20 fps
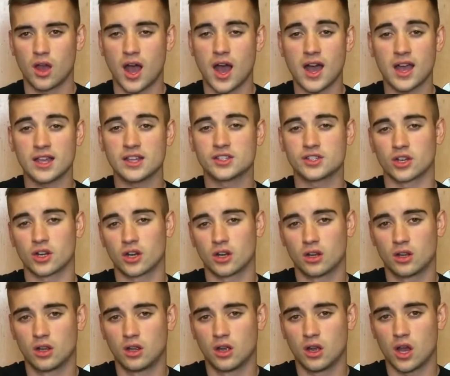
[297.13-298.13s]

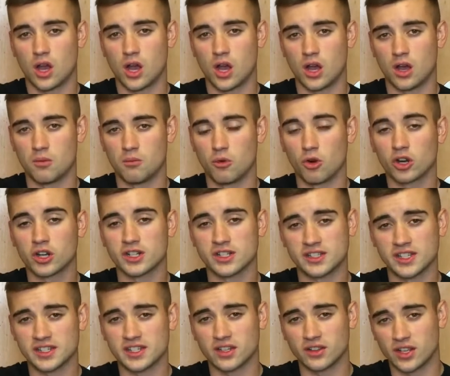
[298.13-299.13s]
hyzer more
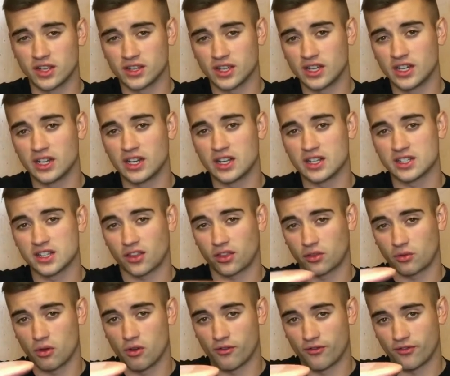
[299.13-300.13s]
consistently than it is to
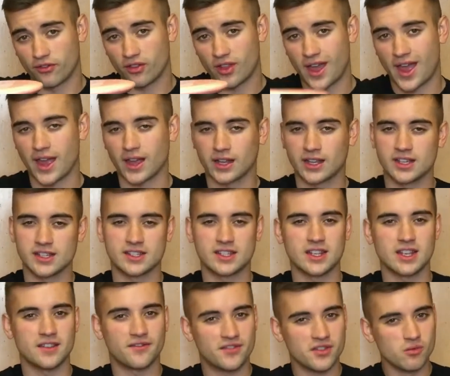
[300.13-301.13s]
throw flat.
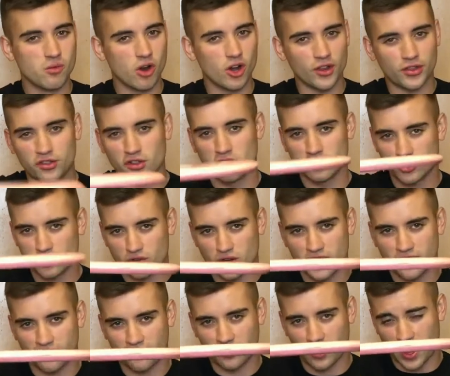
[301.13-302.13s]
Because if you want to throw
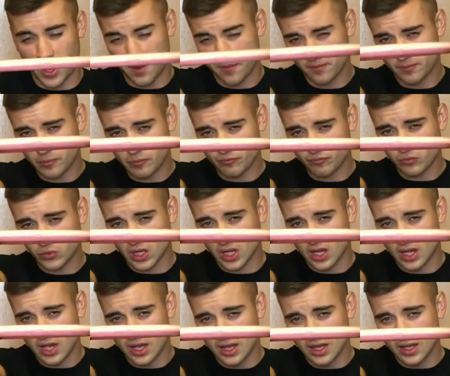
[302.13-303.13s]
straight flat,
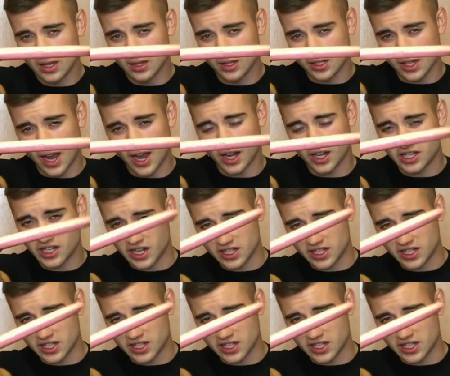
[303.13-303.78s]
there's a higher